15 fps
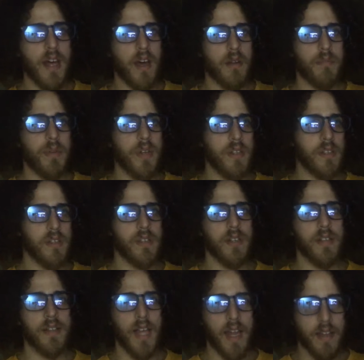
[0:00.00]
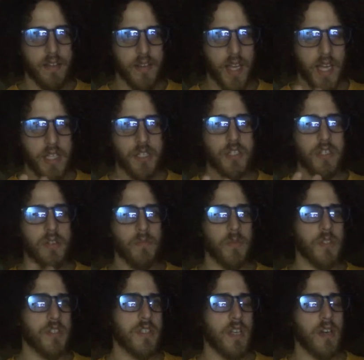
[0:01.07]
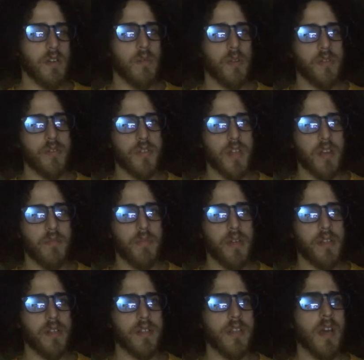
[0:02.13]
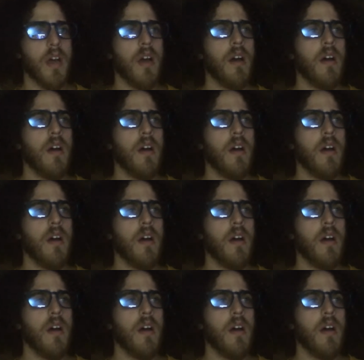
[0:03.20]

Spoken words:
that opinion and that intention, which is how you understand opinions,